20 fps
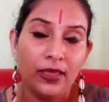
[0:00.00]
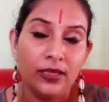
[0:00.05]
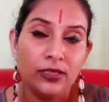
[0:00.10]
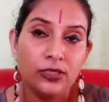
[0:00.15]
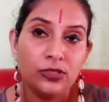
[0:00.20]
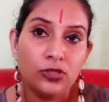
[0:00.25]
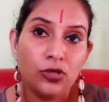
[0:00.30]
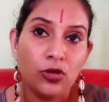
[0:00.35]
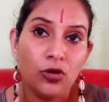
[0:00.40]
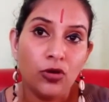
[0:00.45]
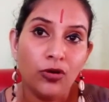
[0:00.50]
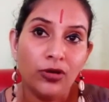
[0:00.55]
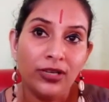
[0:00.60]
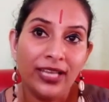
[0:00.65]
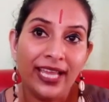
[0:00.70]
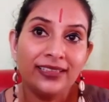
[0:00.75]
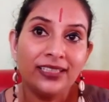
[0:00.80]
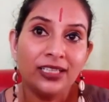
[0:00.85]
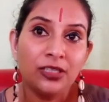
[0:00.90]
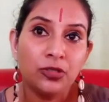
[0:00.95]
So
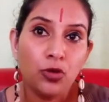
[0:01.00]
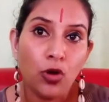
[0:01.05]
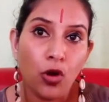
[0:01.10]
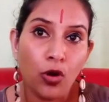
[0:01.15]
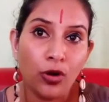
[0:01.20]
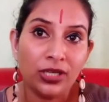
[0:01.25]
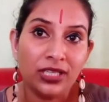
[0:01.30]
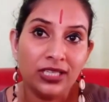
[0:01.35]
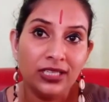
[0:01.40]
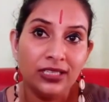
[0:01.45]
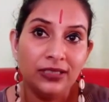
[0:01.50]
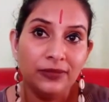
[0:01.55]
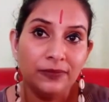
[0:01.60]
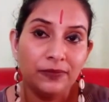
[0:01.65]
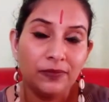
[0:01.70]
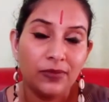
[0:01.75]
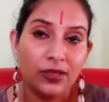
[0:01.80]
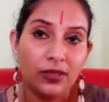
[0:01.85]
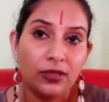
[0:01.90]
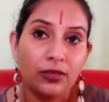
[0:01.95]
like the dot,
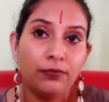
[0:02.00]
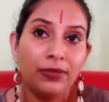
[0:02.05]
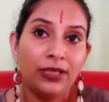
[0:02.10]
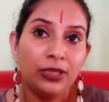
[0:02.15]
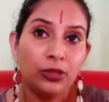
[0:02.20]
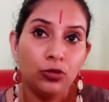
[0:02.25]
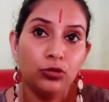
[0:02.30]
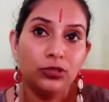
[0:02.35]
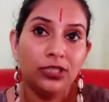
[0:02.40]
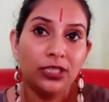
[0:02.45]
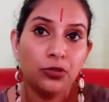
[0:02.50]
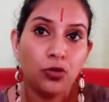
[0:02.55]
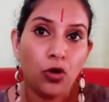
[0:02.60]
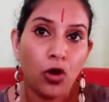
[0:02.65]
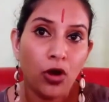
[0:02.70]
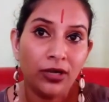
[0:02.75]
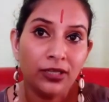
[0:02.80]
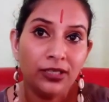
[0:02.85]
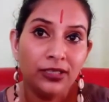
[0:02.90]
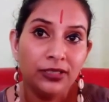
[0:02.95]
bindu, the
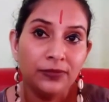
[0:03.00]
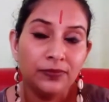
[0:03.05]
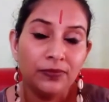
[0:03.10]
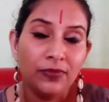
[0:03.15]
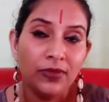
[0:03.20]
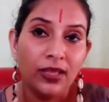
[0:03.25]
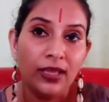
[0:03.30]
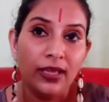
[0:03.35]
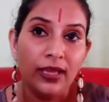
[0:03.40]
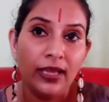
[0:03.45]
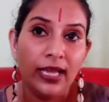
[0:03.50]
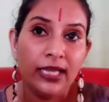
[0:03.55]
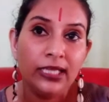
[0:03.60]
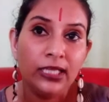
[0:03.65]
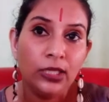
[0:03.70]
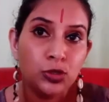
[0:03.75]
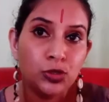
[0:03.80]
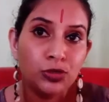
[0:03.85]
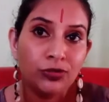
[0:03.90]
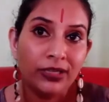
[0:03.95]
dot, it
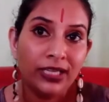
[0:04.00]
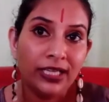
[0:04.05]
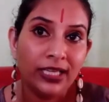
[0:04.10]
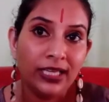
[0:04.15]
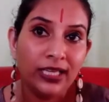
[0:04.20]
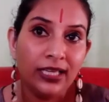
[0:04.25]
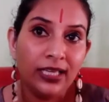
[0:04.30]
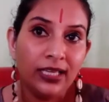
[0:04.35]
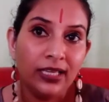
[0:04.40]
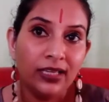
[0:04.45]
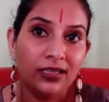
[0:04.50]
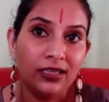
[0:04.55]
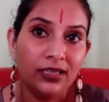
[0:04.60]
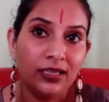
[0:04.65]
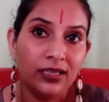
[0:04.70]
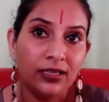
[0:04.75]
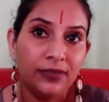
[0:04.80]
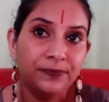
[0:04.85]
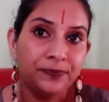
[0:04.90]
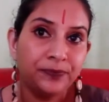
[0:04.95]
usually
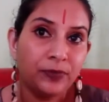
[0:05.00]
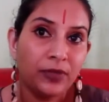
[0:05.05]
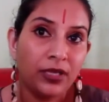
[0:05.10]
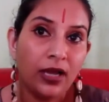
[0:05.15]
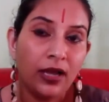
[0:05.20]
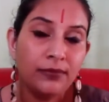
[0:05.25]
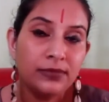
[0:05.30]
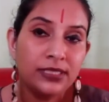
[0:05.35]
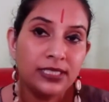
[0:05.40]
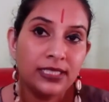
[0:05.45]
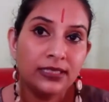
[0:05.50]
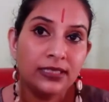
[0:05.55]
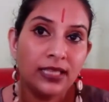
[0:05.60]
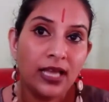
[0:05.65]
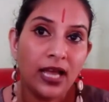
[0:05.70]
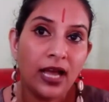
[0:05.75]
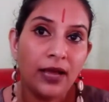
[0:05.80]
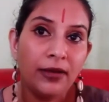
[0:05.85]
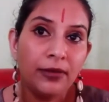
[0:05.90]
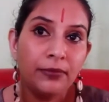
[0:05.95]
comes in
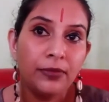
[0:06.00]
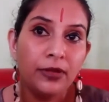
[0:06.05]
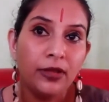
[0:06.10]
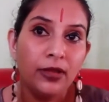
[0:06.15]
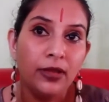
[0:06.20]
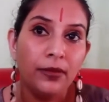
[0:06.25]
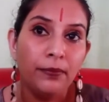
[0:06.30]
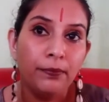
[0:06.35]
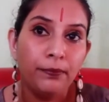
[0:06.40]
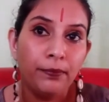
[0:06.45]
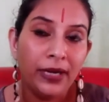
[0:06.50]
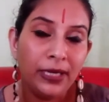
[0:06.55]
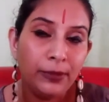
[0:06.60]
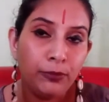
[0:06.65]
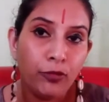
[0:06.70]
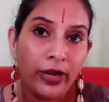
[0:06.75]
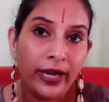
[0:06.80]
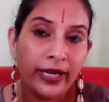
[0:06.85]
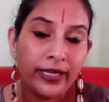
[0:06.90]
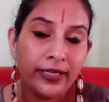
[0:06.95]
the
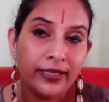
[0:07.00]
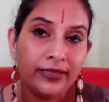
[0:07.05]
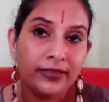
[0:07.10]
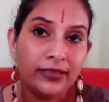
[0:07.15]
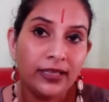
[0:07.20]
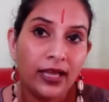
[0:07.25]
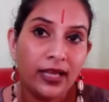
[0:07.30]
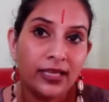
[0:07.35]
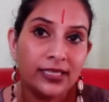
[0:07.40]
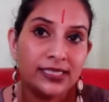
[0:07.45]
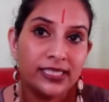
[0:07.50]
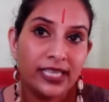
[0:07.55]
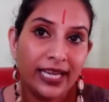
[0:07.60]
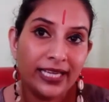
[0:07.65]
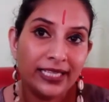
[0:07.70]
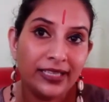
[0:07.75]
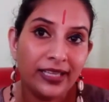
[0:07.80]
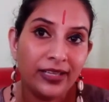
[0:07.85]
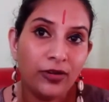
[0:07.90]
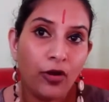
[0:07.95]
midpoint, in the
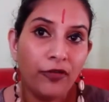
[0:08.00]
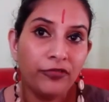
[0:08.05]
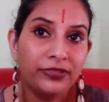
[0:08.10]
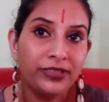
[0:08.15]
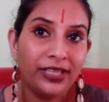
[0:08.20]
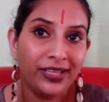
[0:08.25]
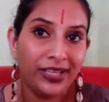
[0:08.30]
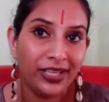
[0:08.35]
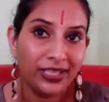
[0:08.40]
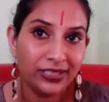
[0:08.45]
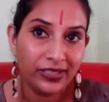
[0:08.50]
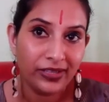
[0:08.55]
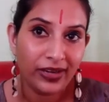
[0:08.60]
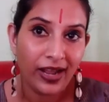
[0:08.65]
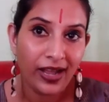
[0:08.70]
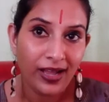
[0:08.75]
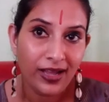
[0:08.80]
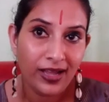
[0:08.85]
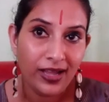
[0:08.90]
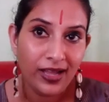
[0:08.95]
center of the yantra.